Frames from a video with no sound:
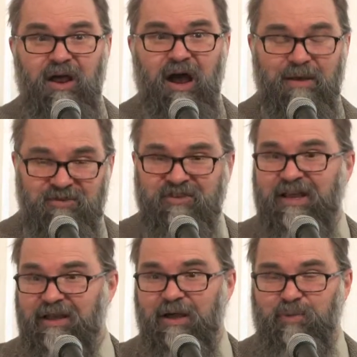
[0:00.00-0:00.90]
I'm
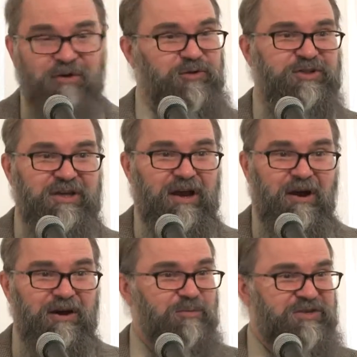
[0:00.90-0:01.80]
standing up here
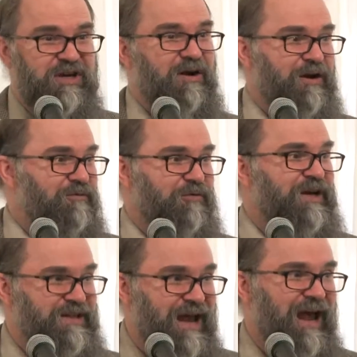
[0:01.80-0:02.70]
scared. I'm scared every
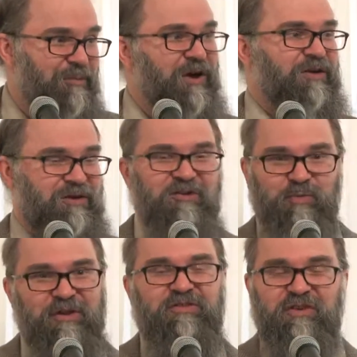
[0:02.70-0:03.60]
day because I
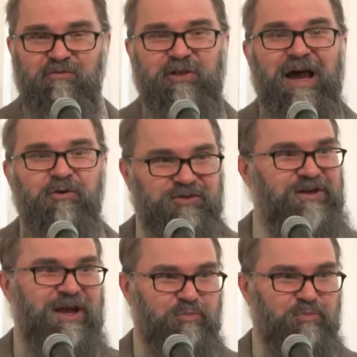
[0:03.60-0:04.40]
spend several hours a day